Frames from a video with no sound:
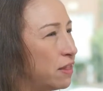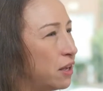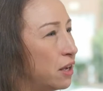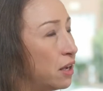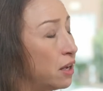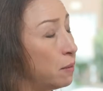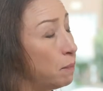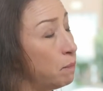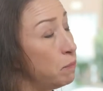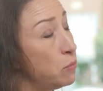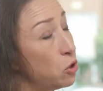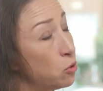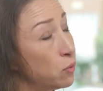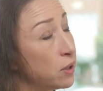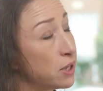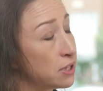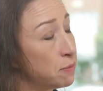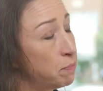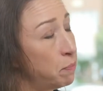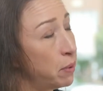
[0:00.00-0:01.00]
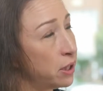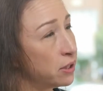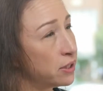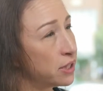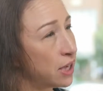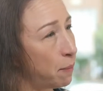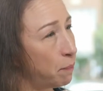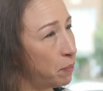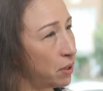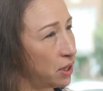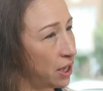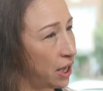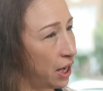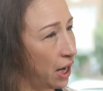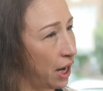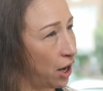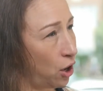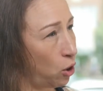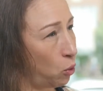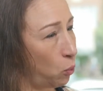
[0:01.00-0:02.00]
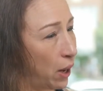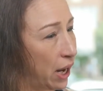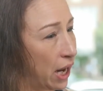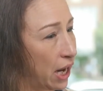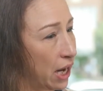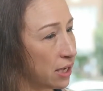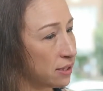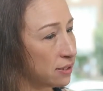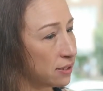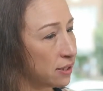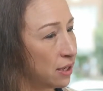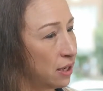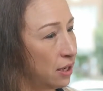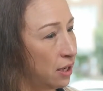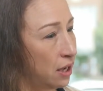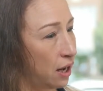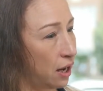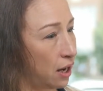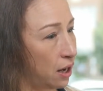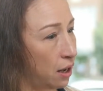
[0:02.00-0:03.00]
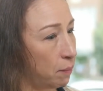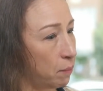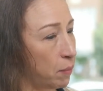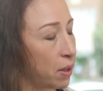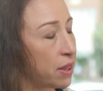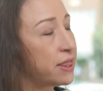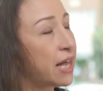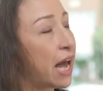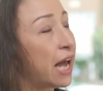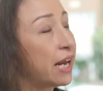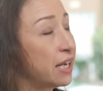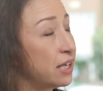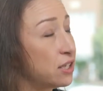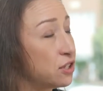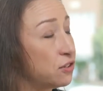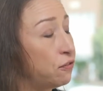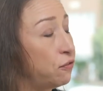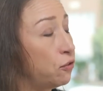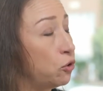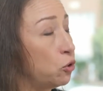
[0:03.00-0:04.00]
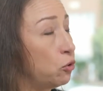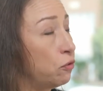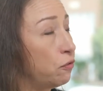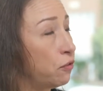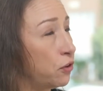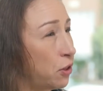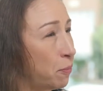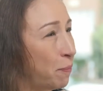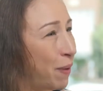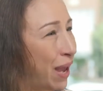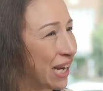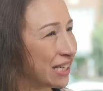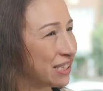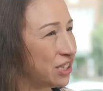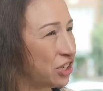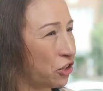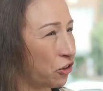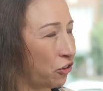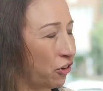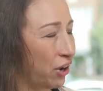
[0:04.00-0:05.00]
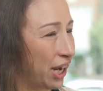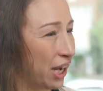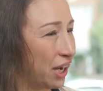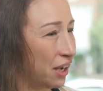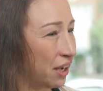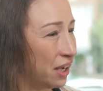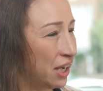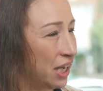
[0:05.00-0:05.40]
the mucus builds up in the airways, that is food for the bacteria.